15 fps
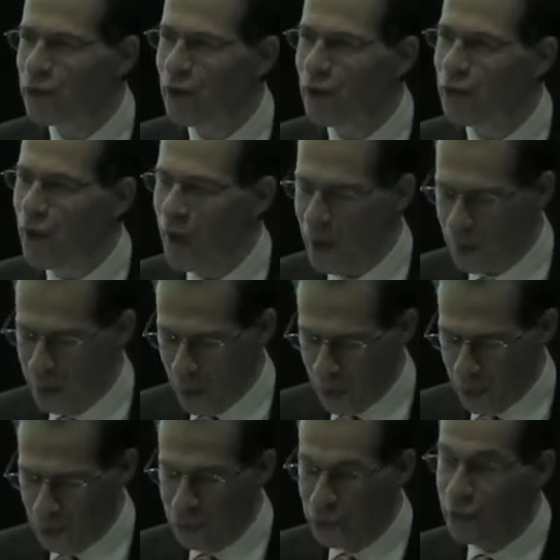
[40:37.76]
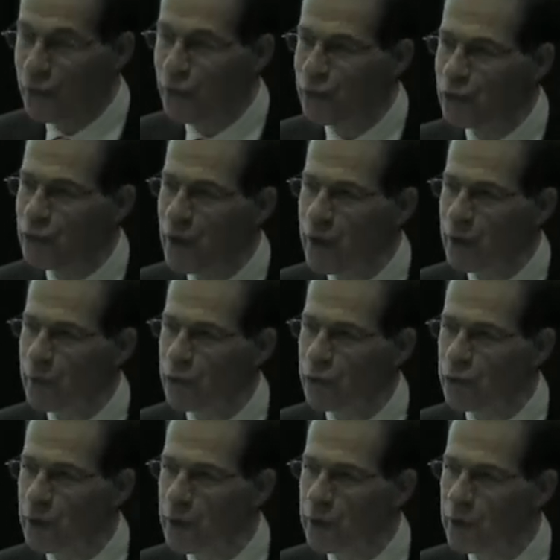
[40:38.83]
said they opposed it, and
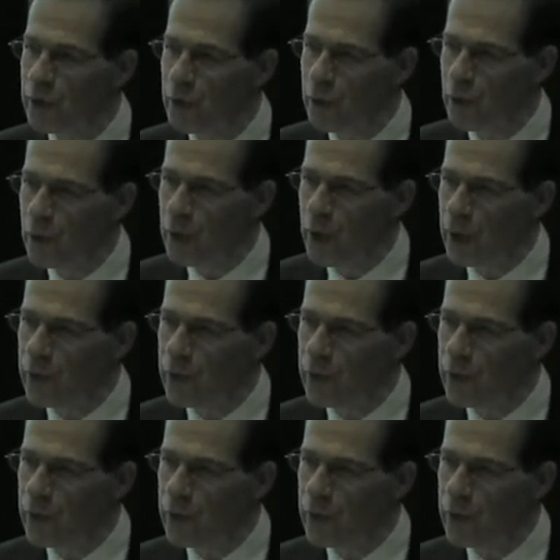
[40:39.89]
10% were